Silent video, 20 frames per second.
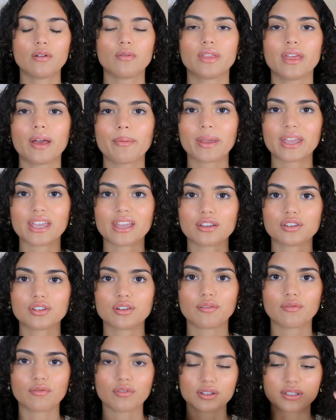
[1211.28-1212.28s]
without making it
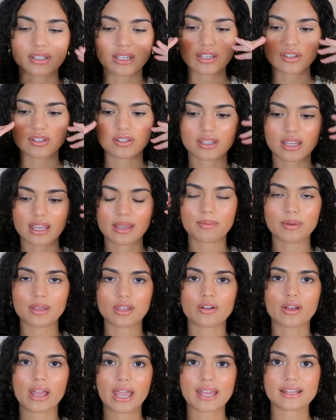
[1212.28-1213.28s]
too frizzy, just
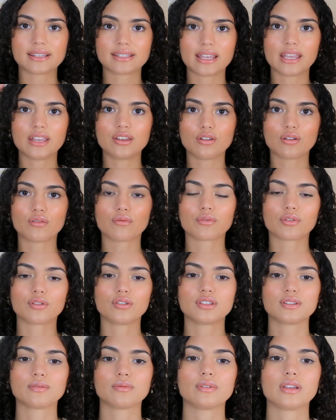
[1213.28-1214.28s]
keeping your hands in your
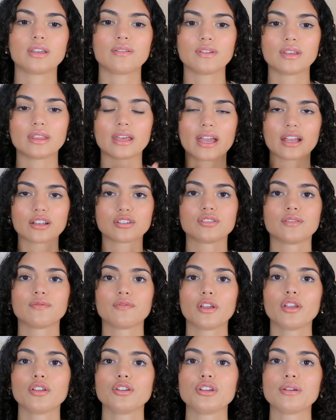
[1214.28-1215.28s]
roots will give you that extra
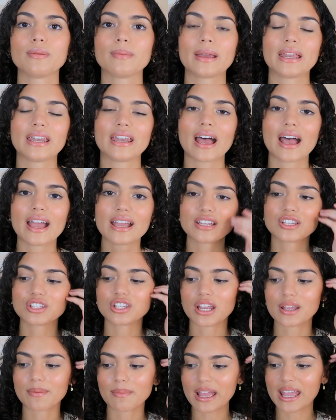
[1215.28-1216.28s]
volume. And I
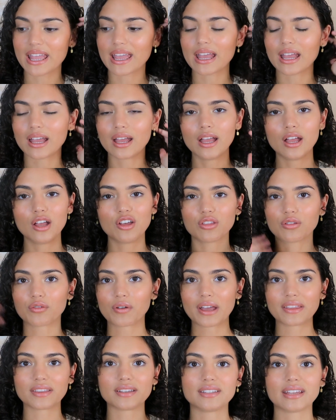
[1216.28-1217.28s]
shake my hair
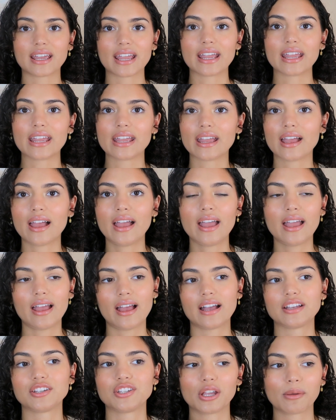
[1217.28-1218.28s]
throughout the day.
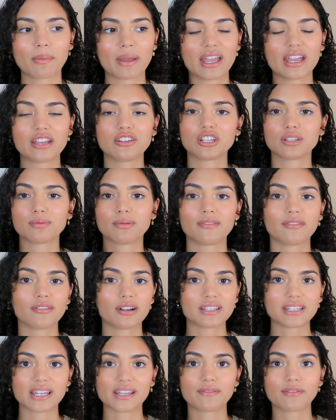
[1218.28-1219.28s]
I shake my hair just before
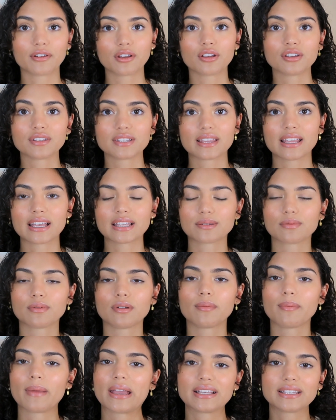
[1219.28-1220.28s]
I take photos, and that's
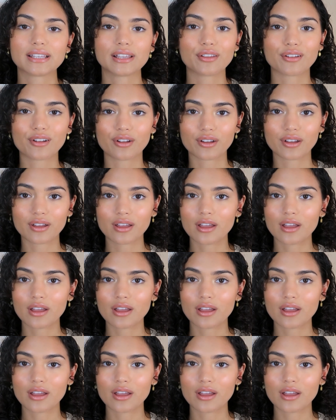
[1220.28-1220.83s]
what makes it look